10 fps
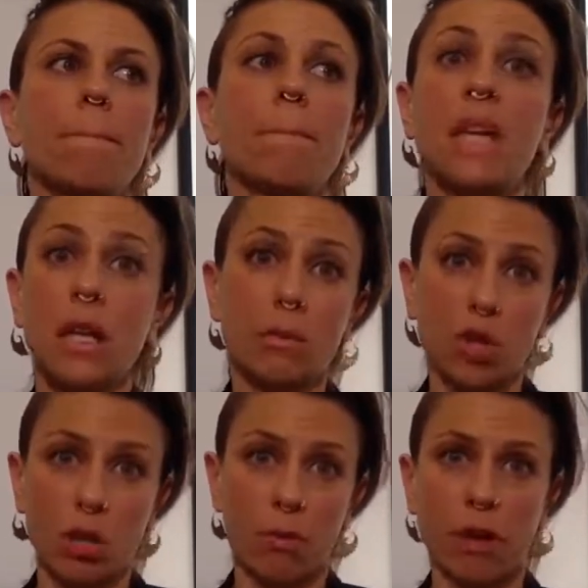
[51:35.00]

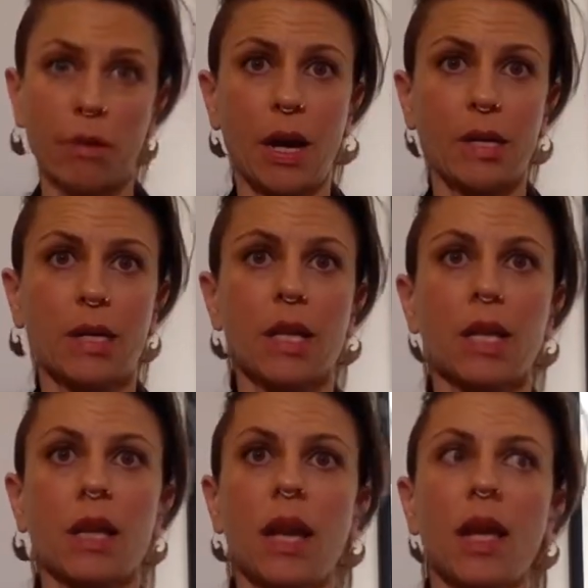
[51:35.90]
mediumship
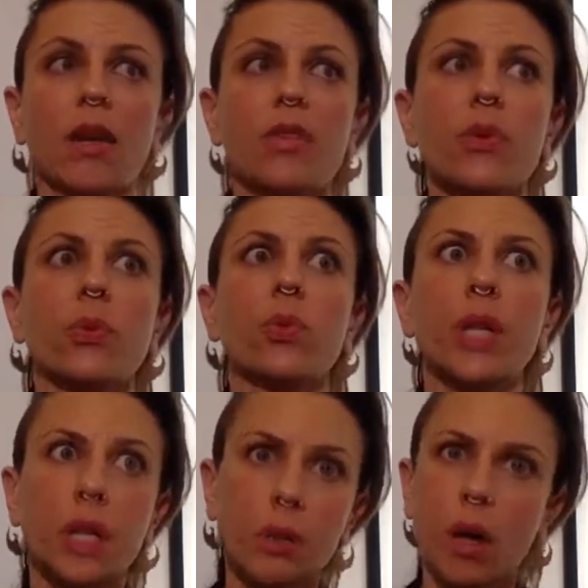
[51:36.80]
capacity, and so
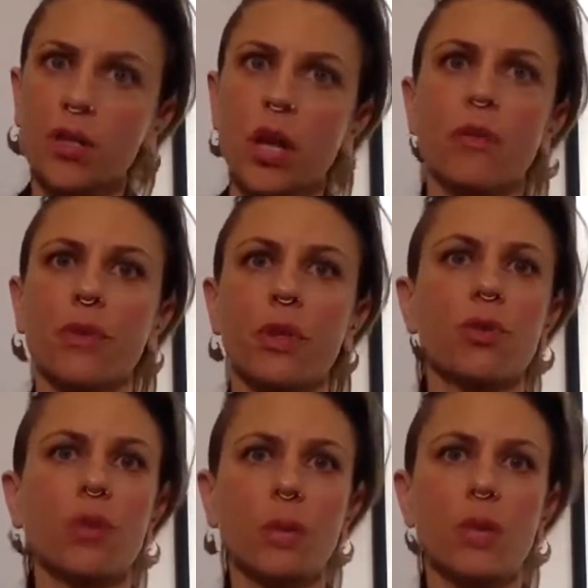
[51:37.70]
really watch out for
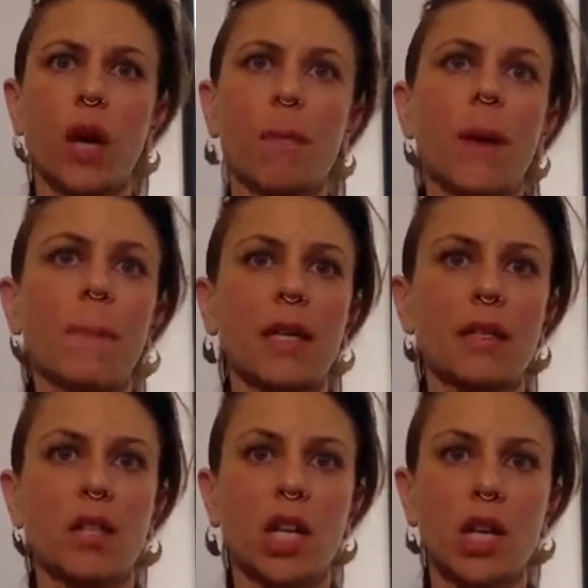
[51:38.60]
your dream time
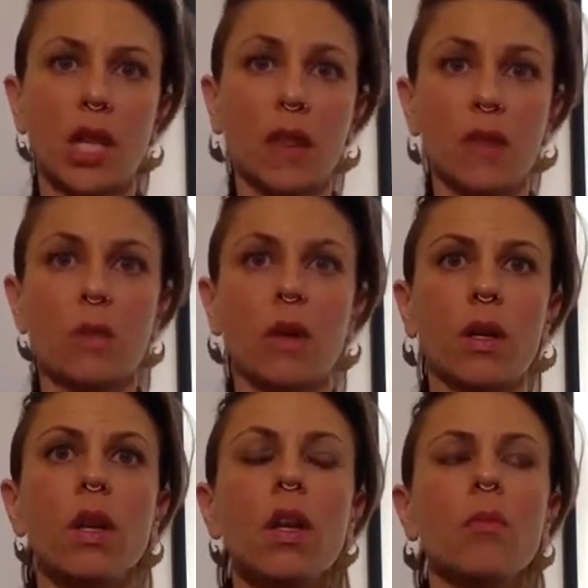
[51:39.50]
messaging in this
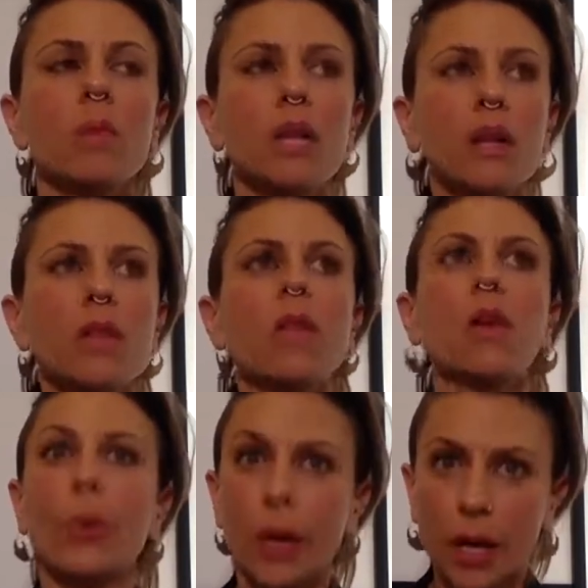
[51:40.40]
one, because
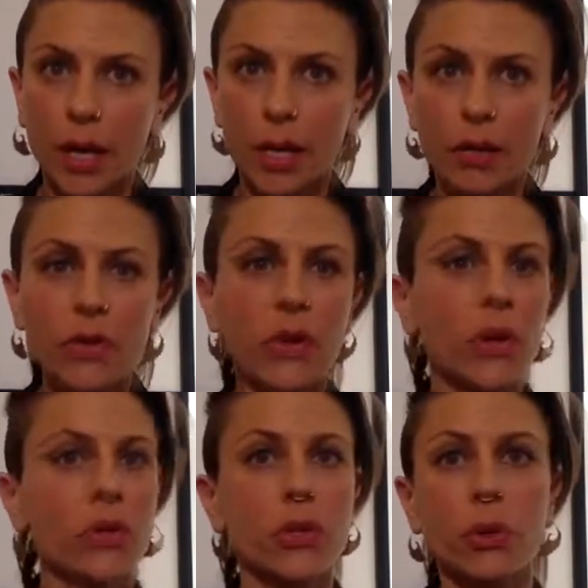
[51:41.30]
Aquarians
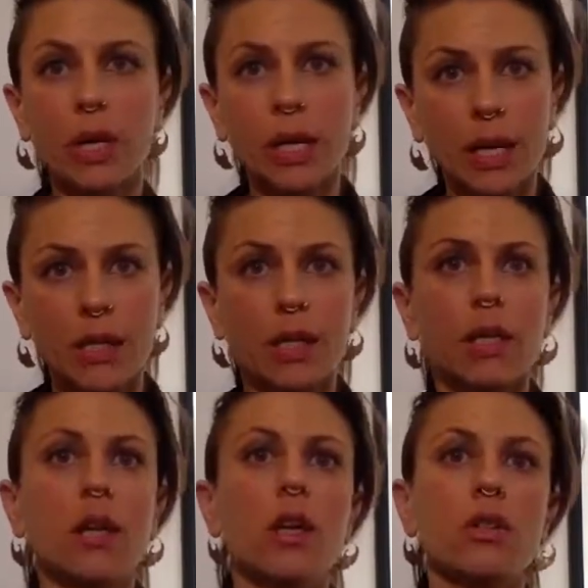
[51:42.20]
are so
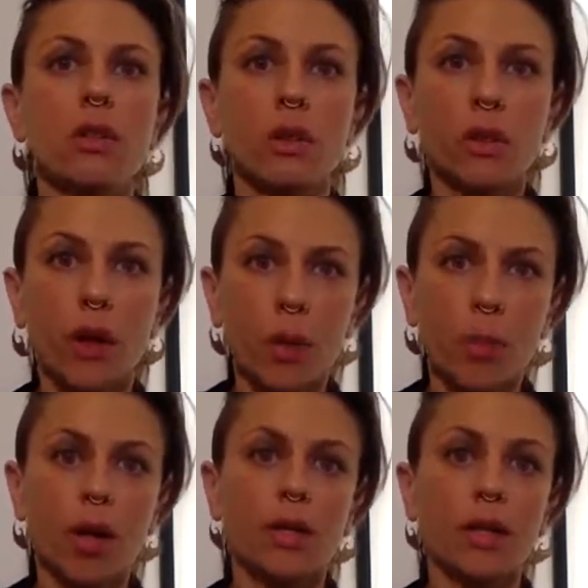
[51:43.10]
connected to the
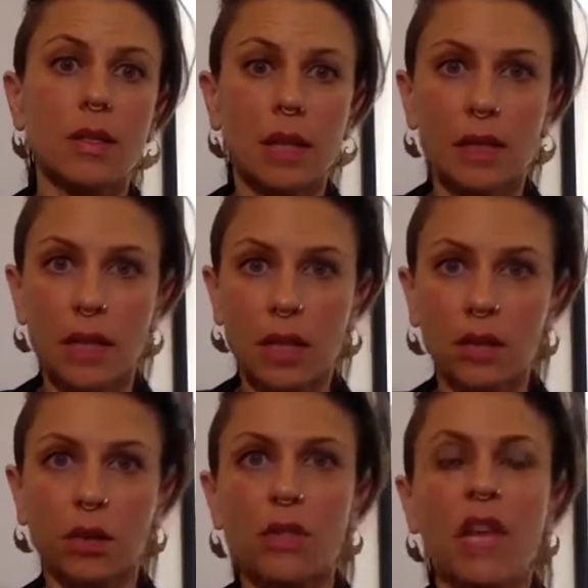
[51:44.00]
thought process and the
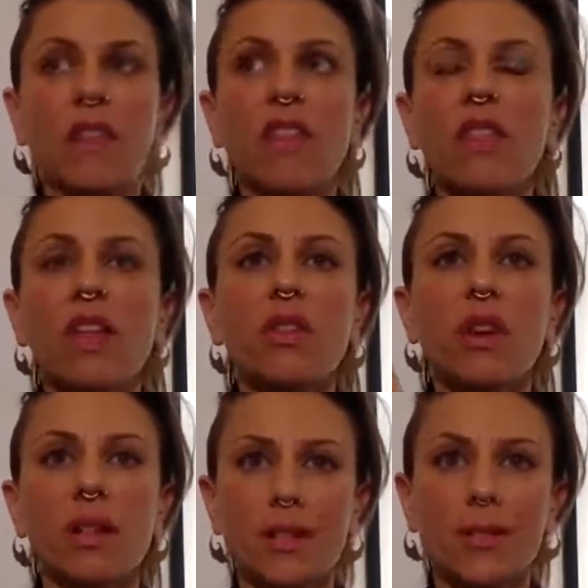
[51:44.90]
ethers, and they think
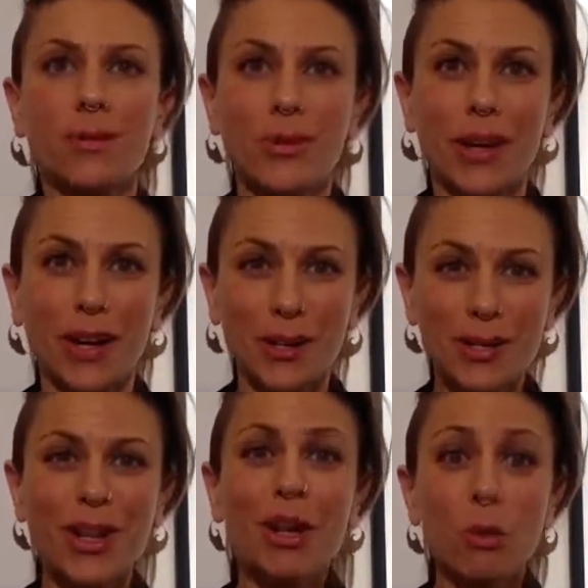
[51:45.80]
their ideas are
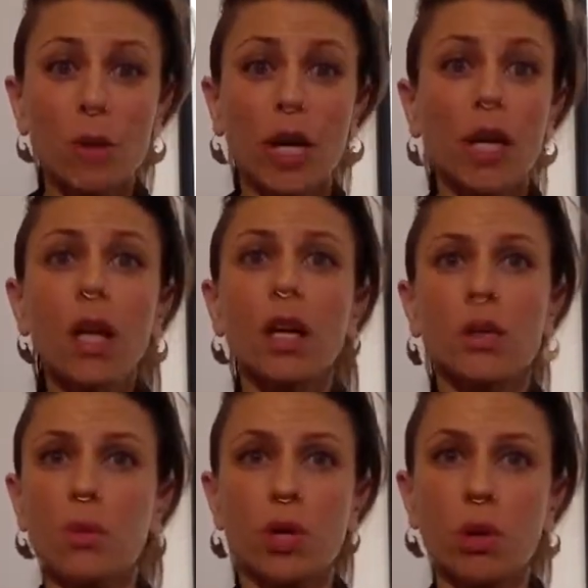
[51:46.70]
theirs, right?
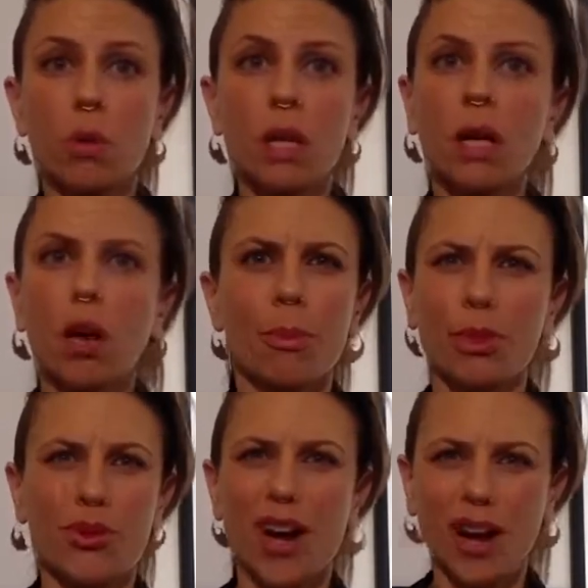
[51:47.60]
Because we're humans, but
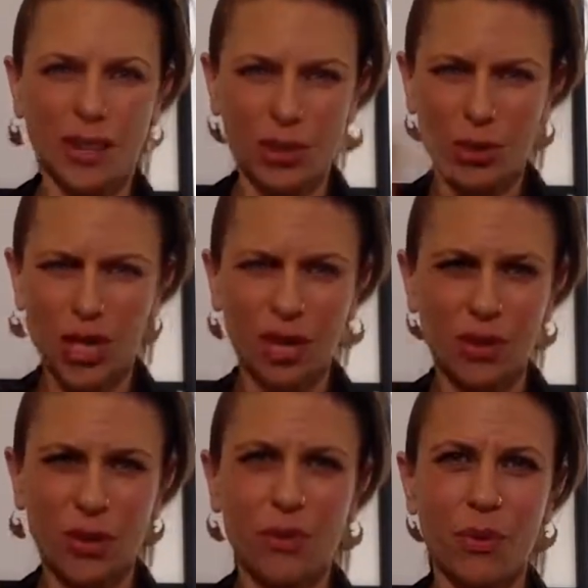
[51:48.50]
they're not. They're
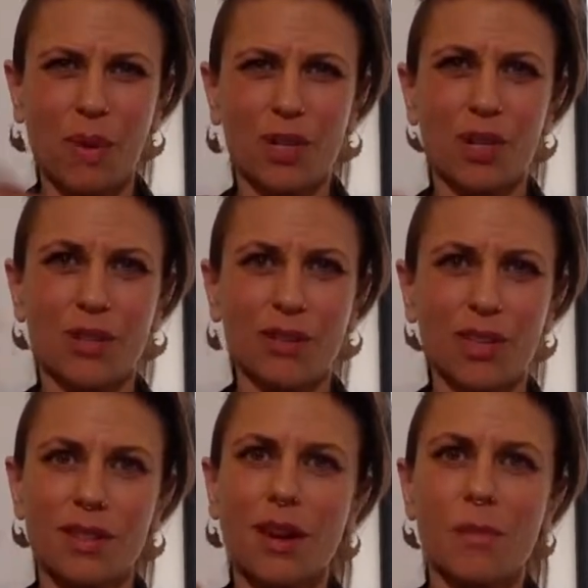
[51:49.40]
channeled information
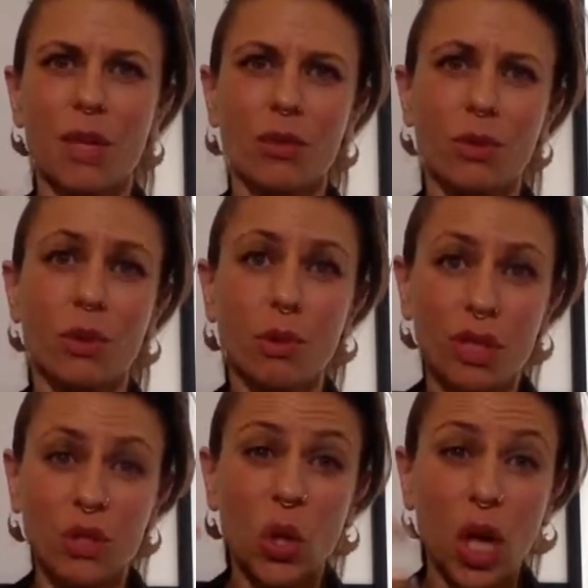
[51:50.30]
that's coming
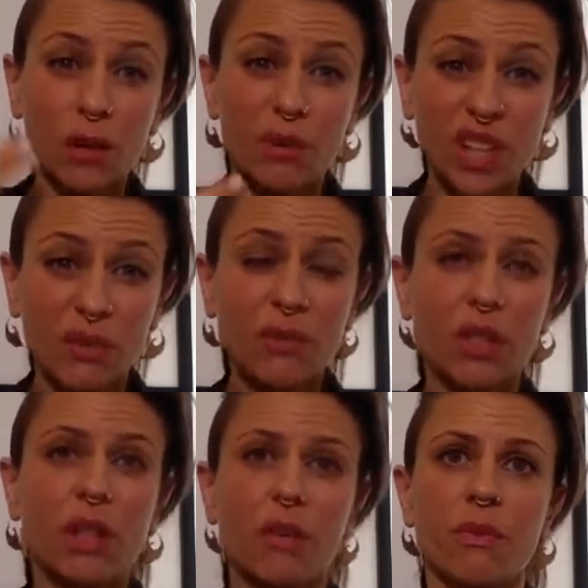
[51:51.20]
through. It's a lot of
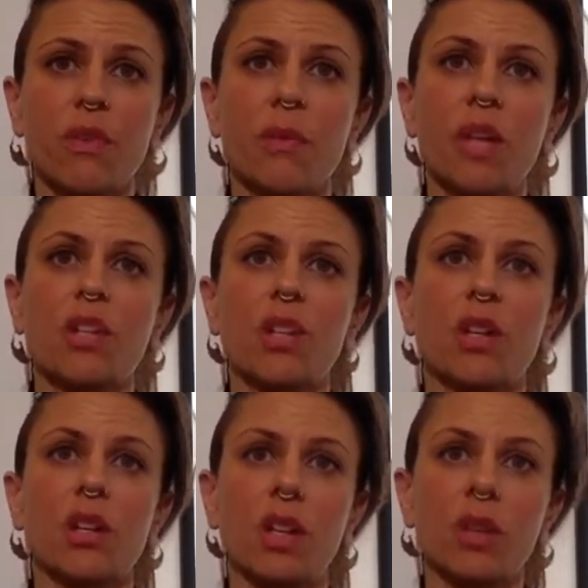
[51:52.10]
gifted
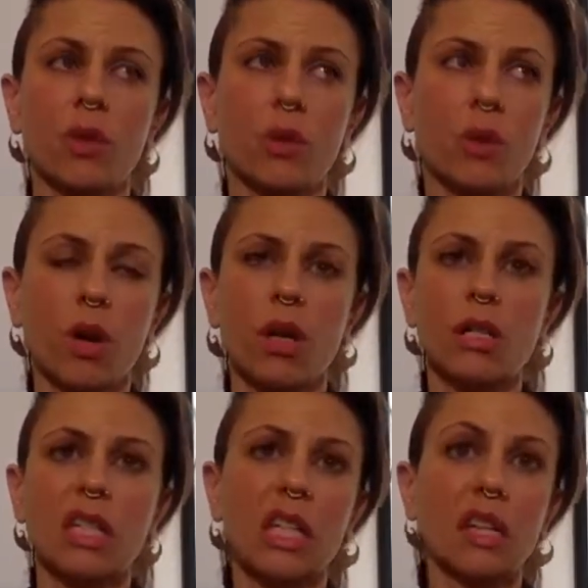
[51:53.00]
information with
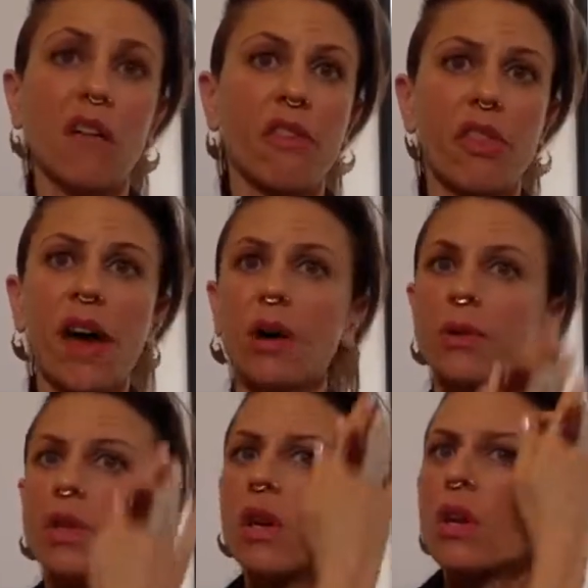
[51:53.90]
Aquarius in the 11th
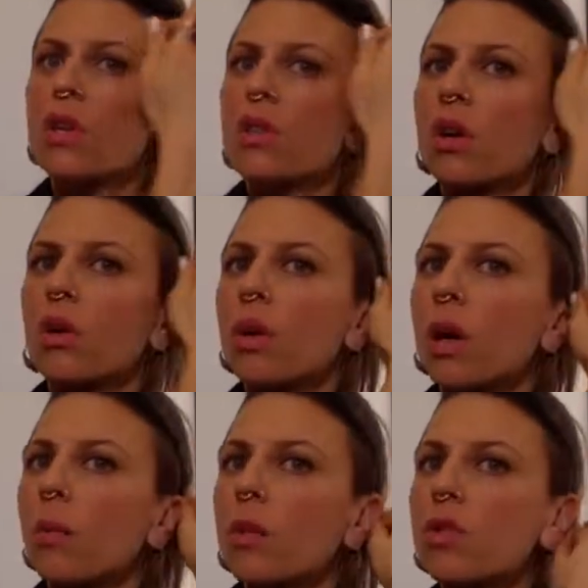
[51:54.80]
house. So
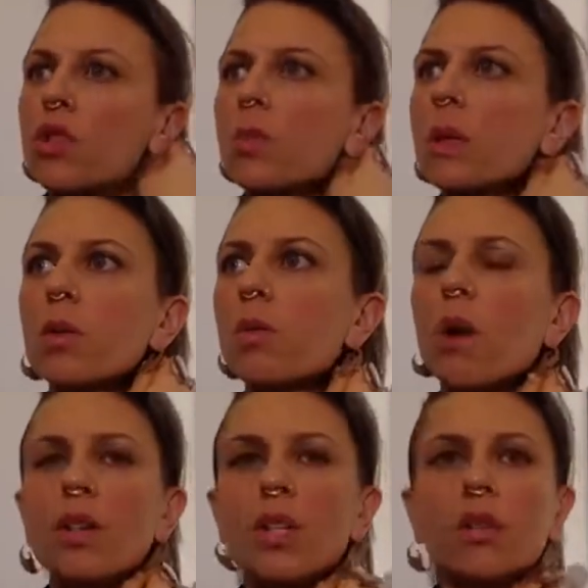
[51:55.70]
just be
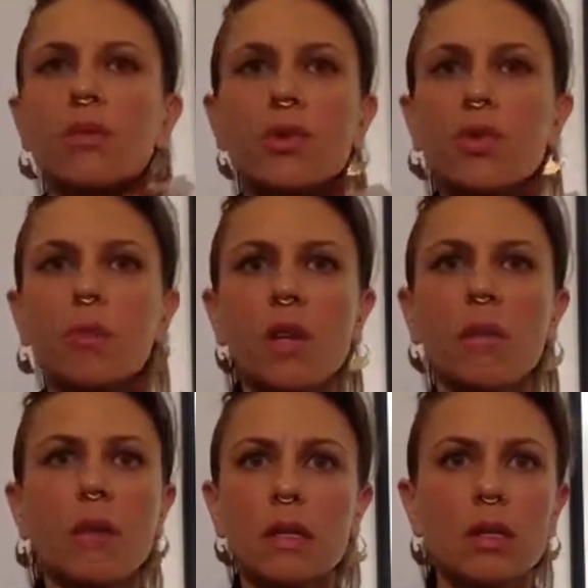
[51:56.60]
watching for dream
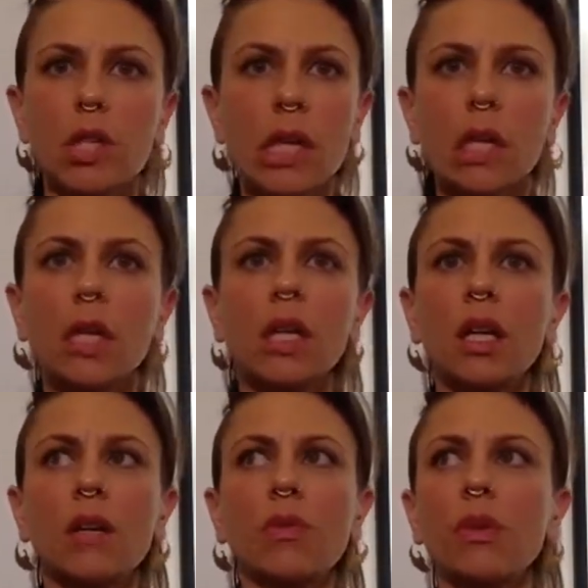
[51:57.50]
time messaging.
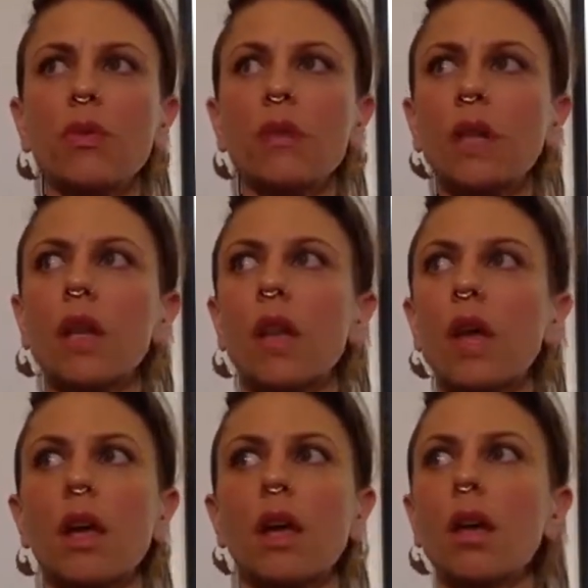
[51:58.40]
If you feel
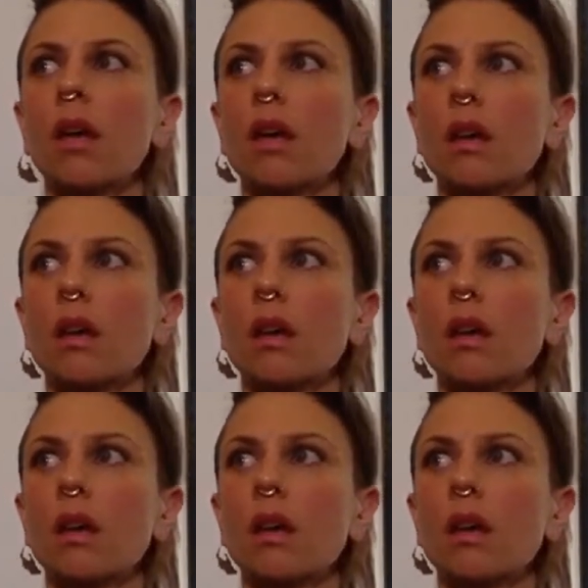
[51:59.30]
like